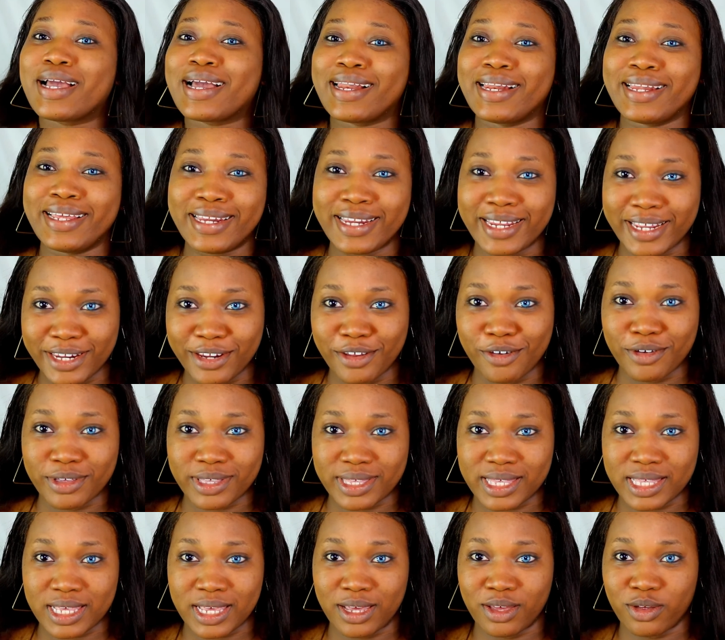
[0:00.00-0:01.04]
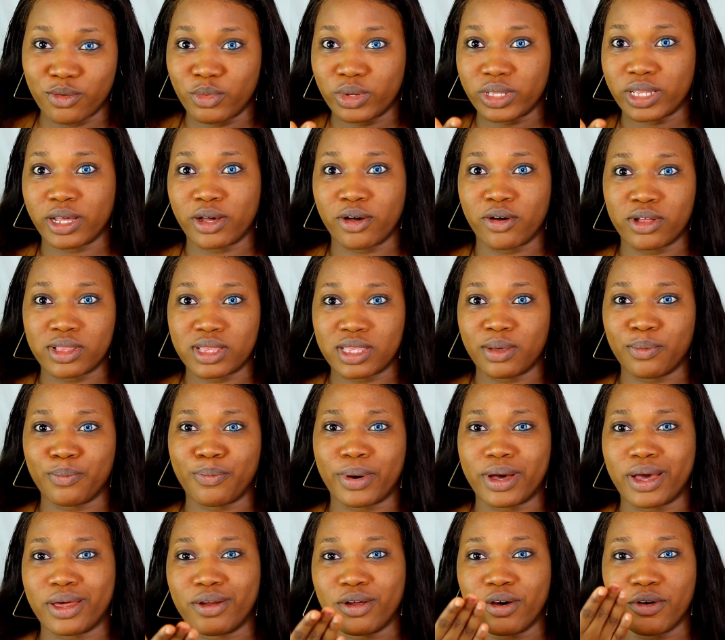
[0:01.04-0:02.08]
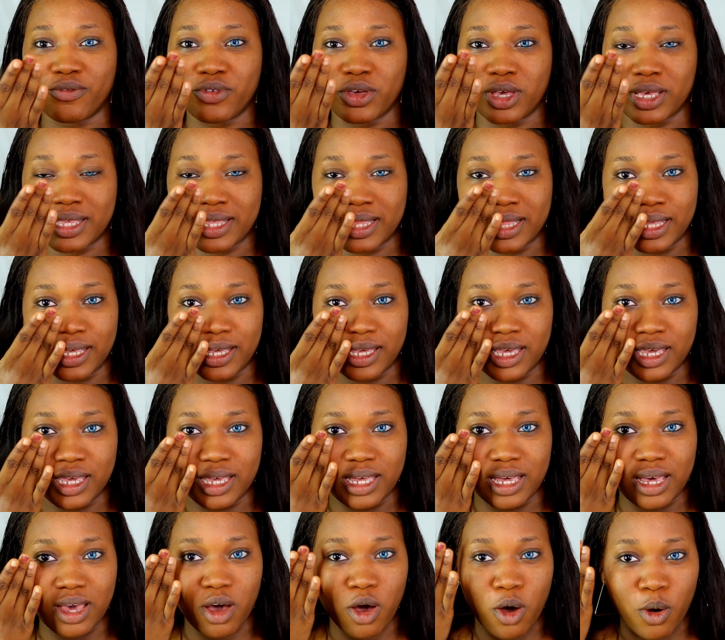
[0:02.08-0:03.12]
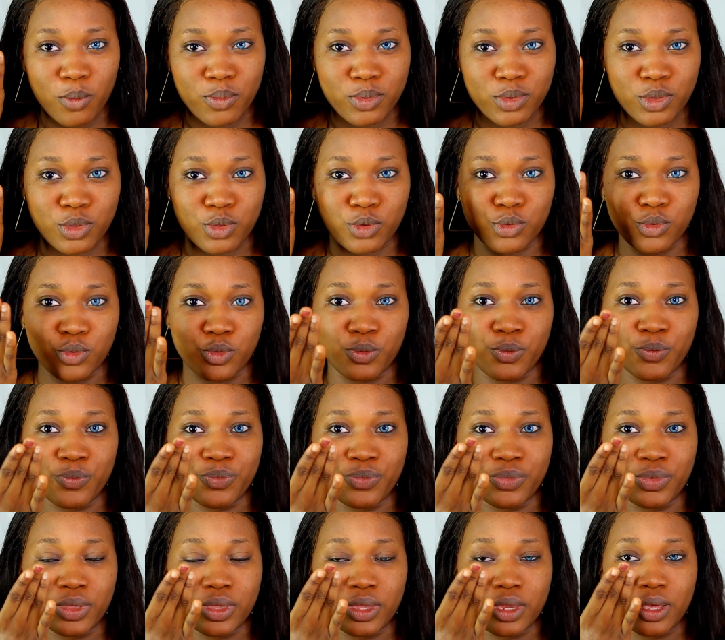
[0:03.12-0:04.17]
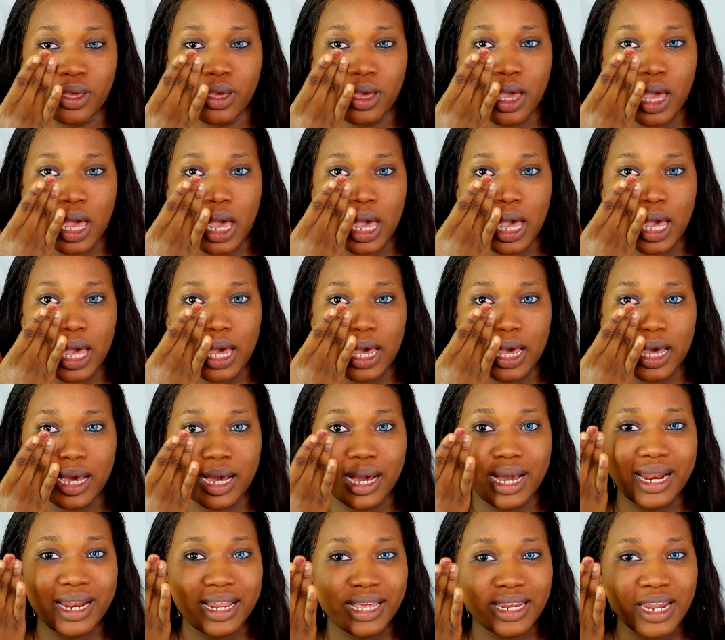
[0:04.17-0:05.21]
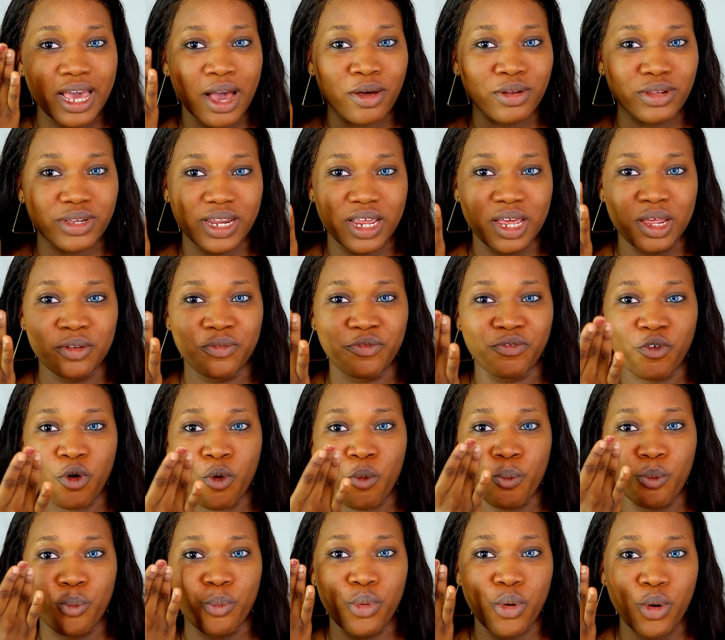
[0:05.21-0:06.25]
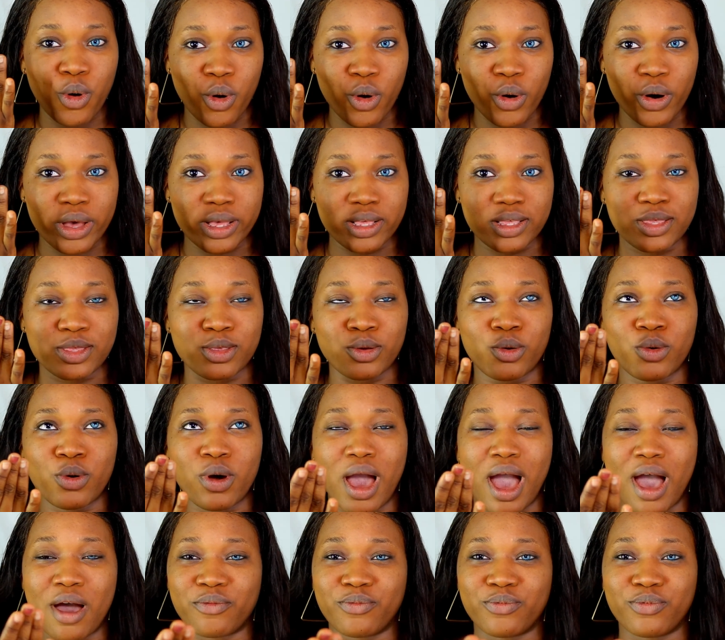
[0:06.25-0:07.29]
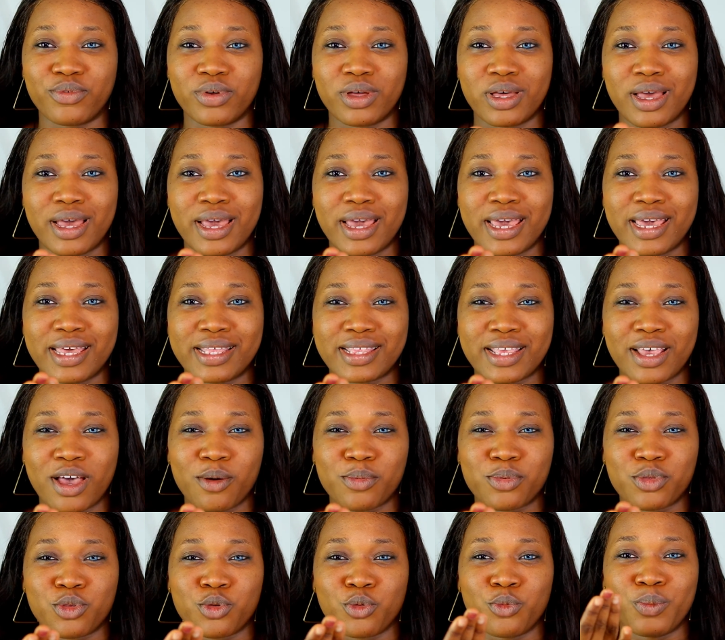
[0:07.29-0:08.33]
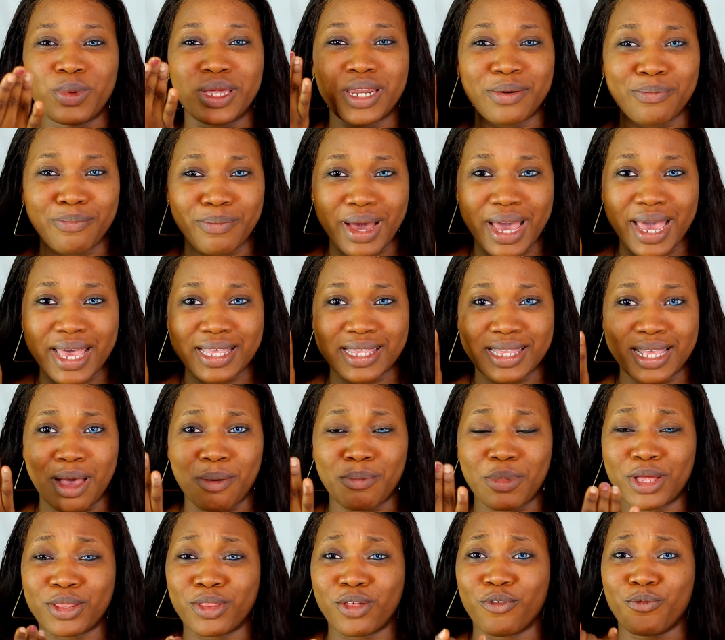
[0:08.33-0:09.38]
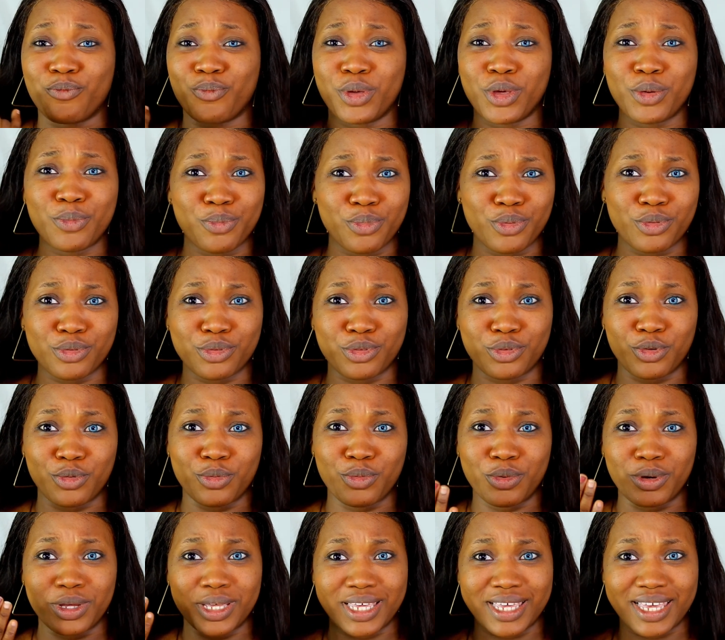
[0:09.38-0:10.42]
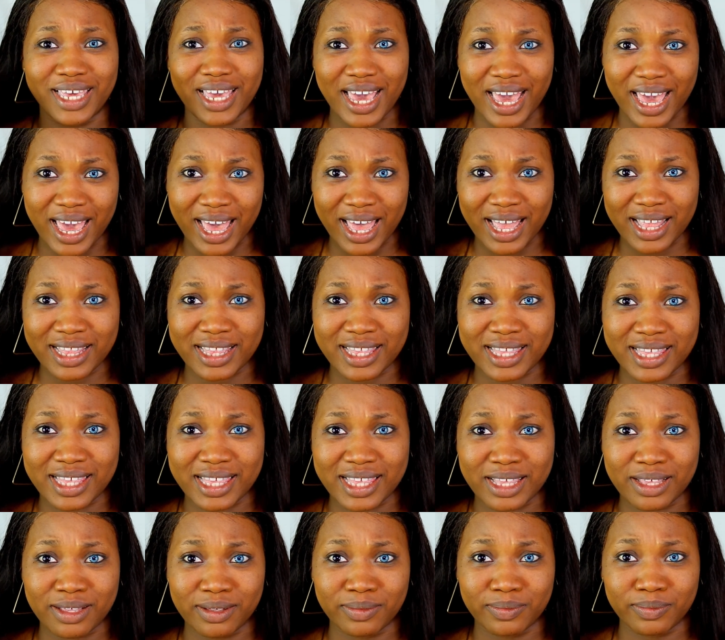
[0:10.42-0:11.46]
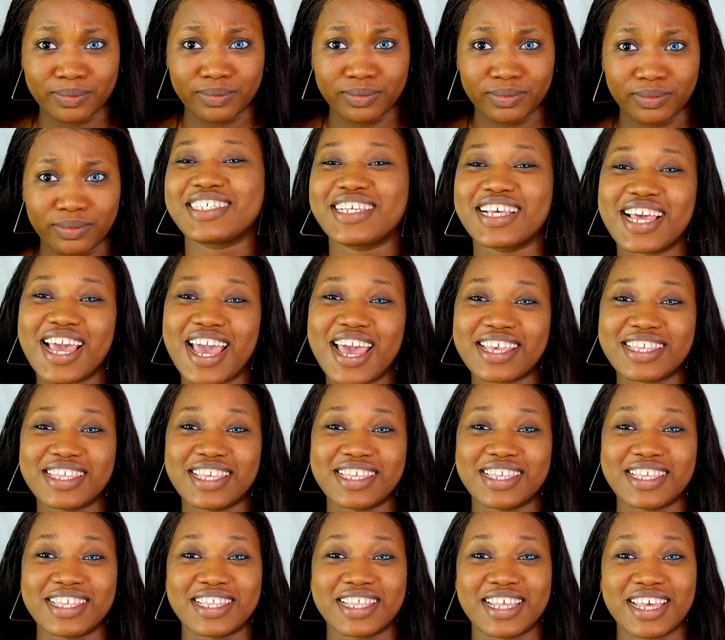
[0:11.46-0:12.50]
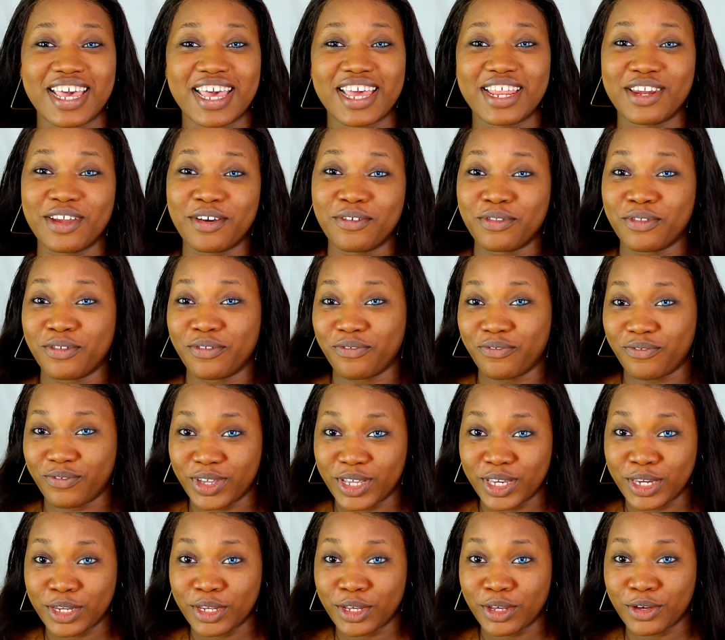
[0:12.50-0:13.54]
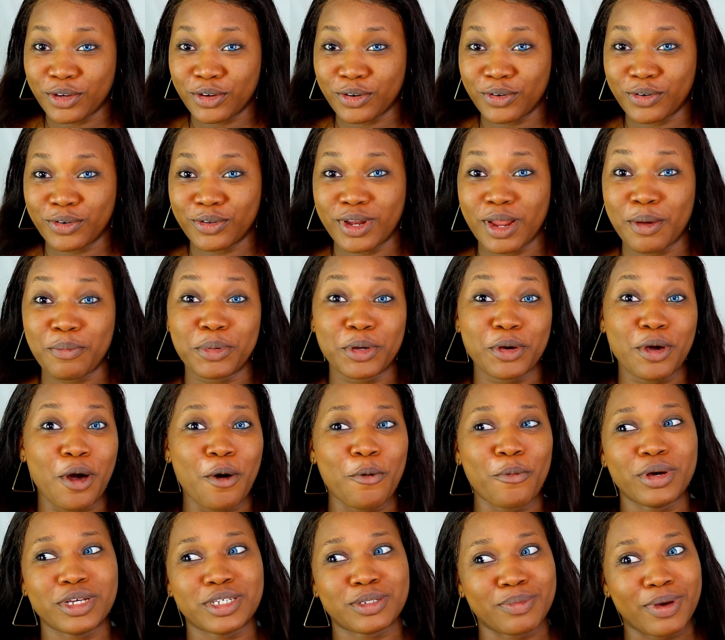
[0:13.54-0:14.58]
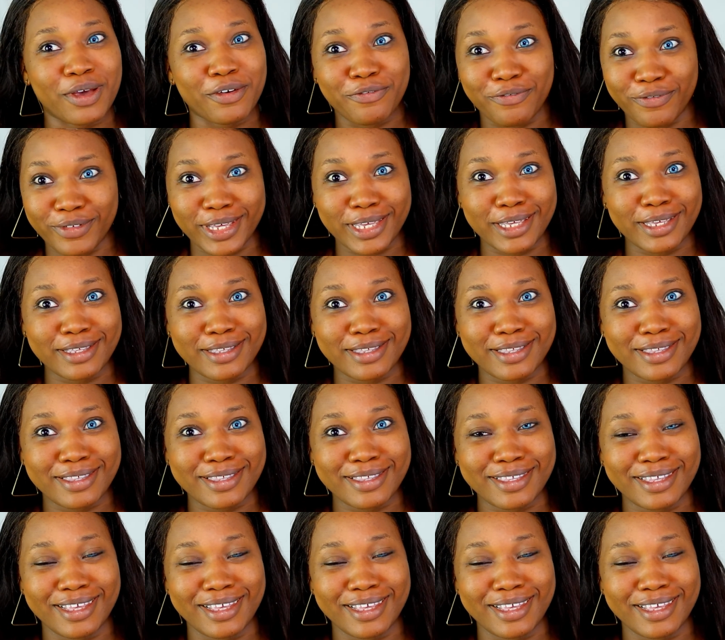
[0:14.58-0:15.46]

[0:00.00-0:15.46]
cleaning your skin with a cotton pad, obviously it helps to clean out dirt from pores, so it helps to minimize the amount of pimples you will get. So guys, this is the end of the video. Let me go and wash my face.